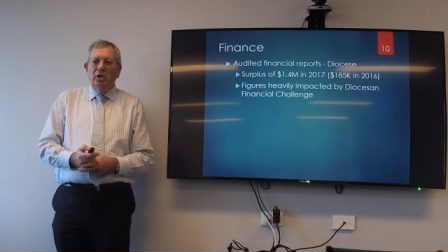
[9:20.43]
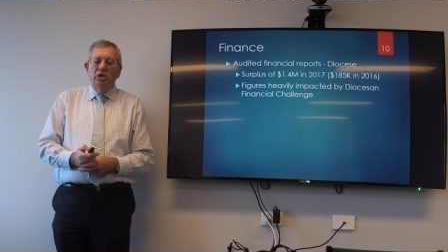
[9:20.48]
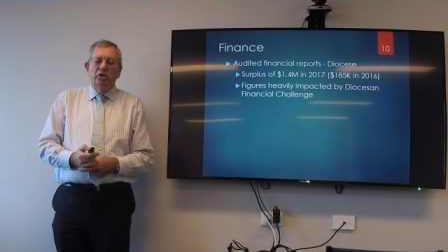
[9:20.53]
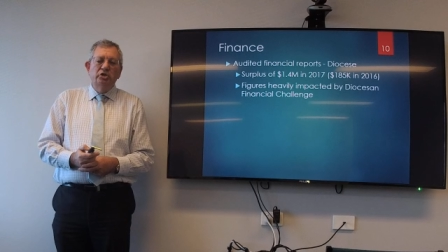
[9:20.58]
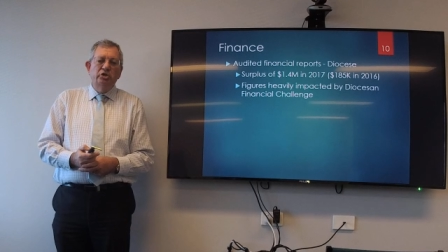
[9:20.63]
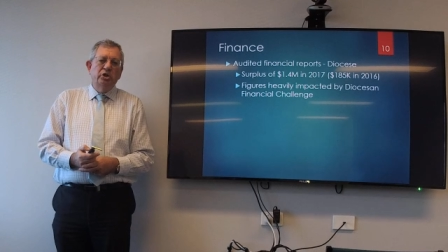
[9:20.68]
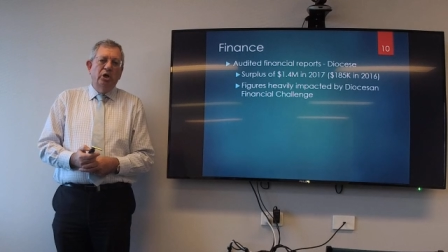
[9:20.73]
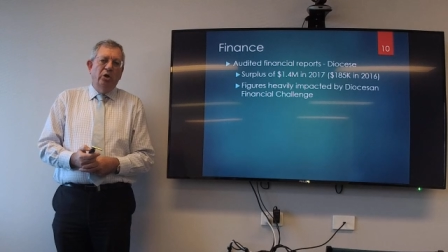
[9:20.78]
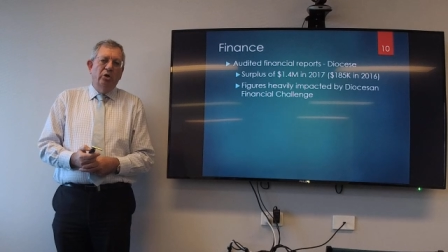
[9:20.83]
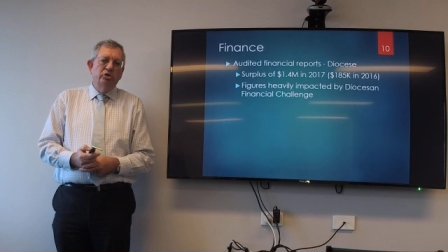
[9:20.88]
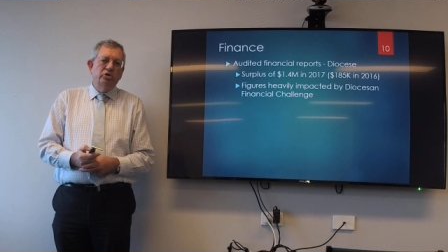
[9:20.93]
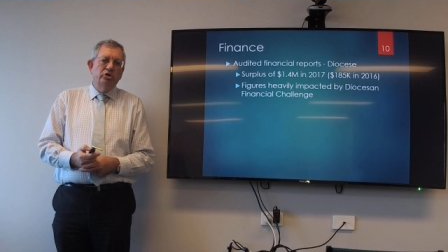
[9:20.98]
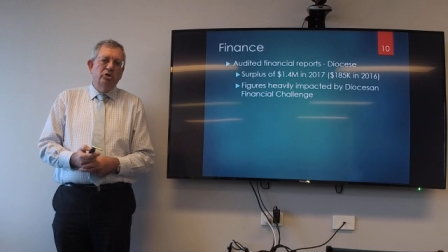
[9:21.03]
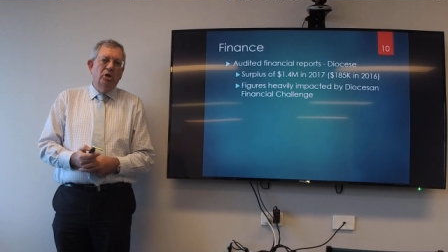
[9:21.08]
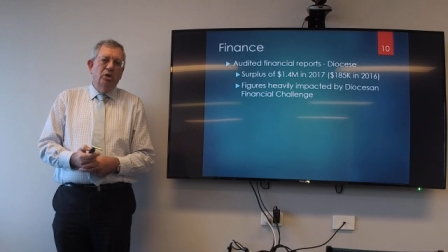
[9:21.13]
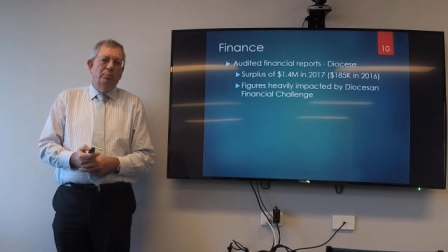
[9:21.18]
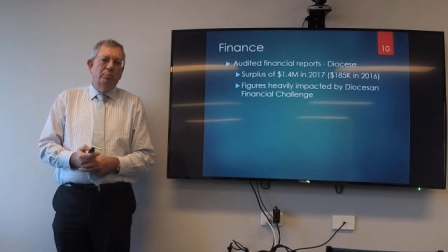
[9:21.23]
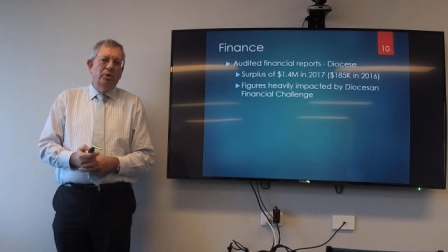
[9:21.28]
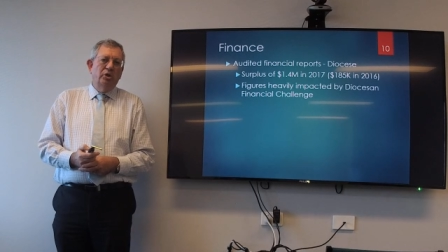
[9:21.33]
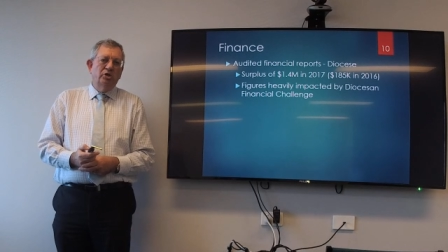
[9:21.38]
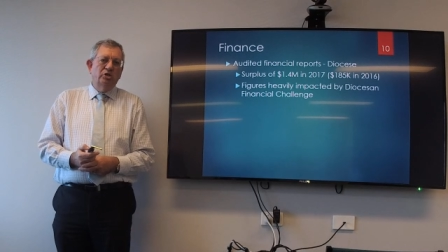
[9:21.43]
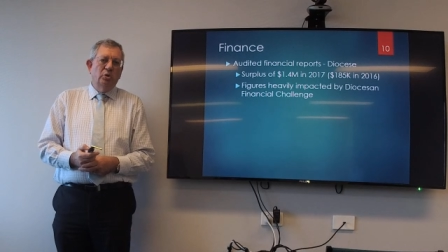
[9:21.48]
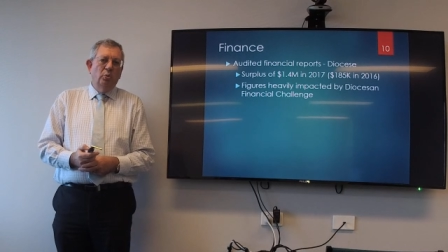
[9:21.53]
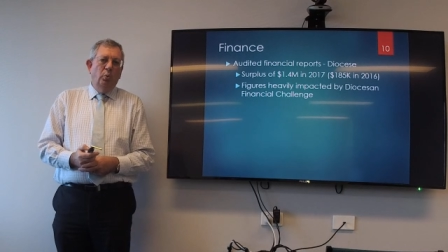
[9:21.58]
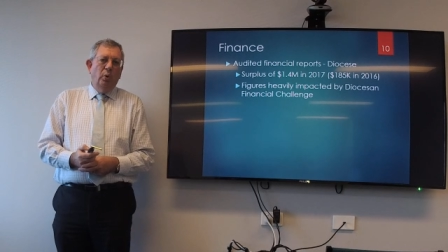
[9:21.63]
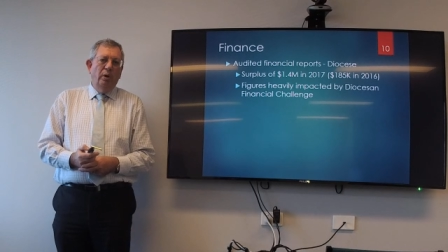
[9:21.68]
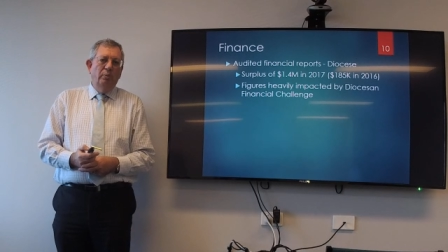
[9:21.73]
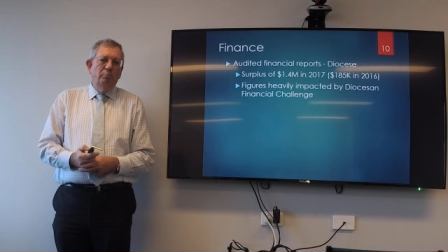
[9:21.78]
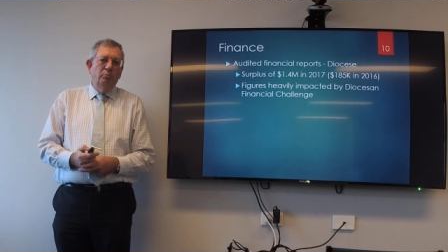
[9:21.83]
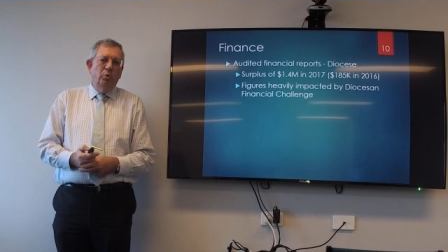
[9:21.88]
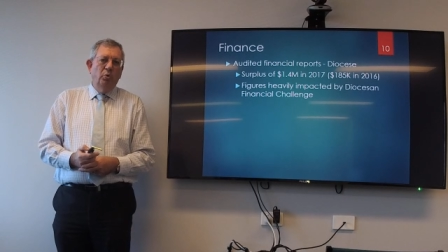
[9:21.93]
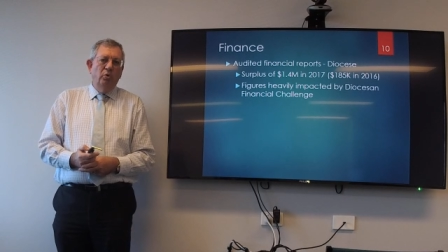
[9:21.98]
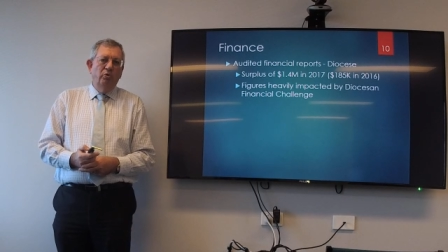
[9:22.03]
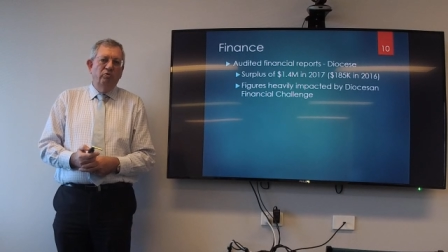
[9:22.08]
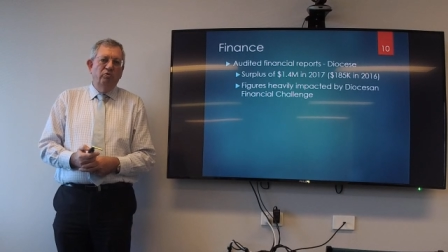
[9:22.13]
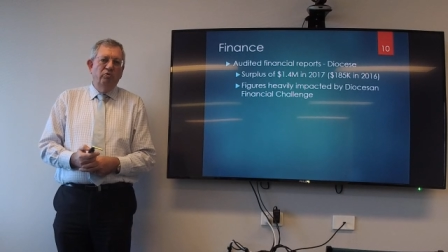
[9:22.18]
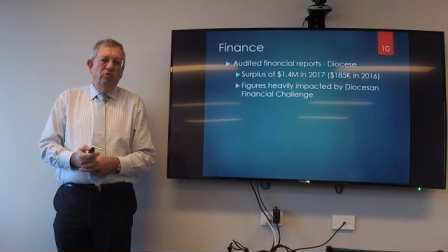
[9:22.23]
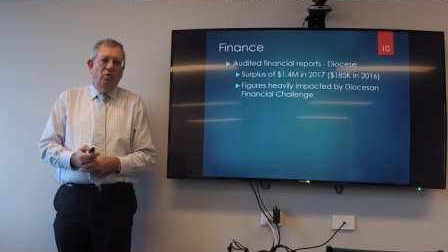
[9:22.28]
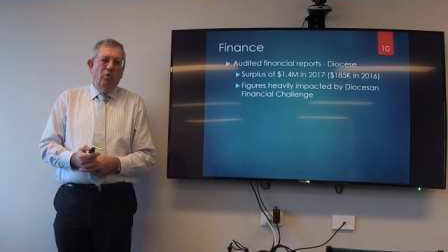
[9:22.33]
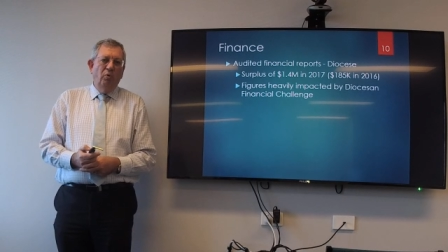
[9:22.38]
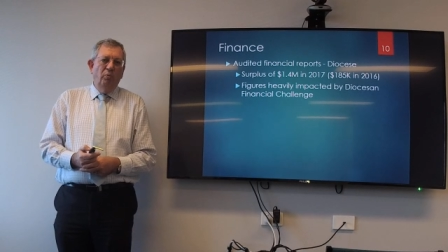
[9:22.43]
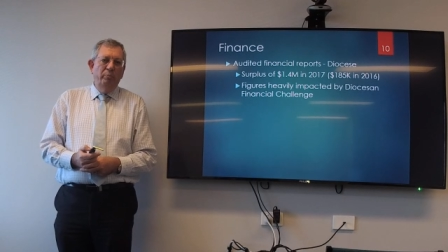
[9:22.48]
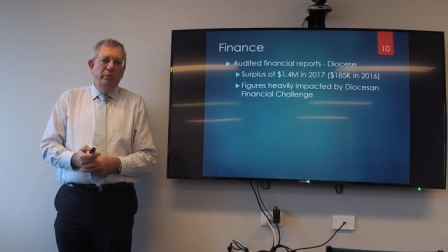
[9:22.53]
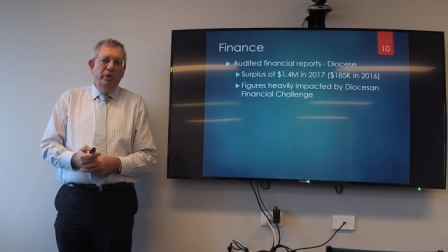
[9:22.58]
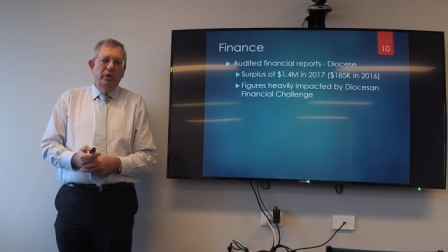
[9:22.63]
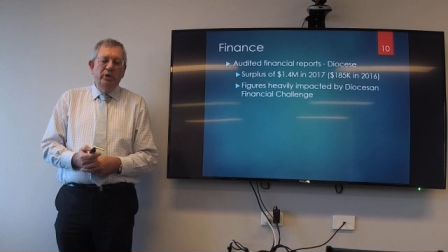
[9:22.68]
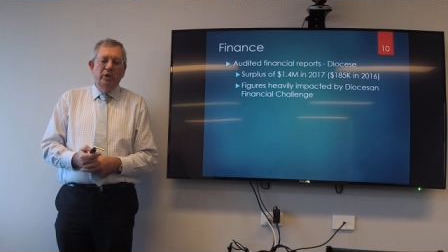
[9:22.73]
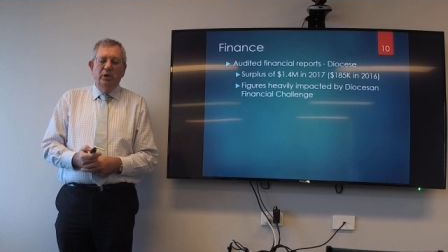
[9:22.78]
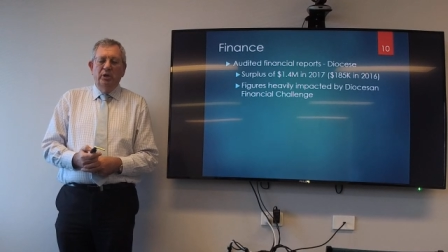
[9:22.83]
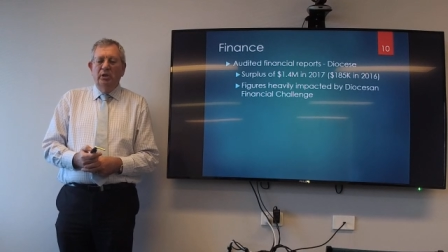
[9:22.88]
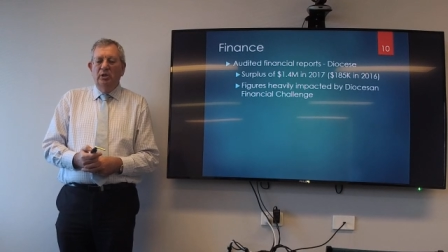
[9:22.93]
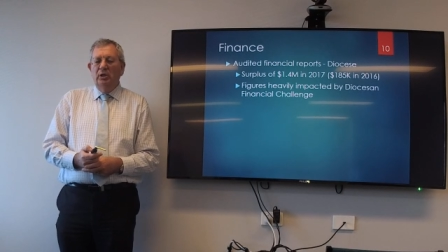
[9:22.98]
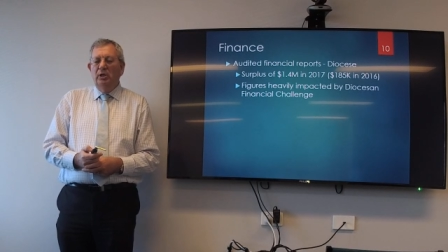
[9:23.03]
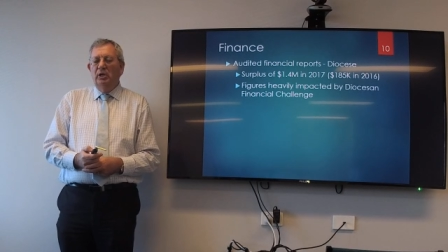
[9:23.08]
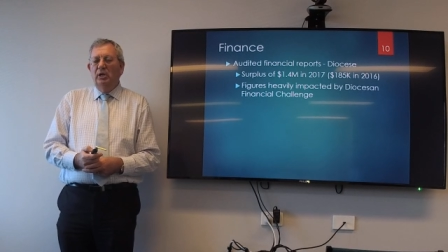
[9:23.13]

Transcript: show a surplus of 1.4 million.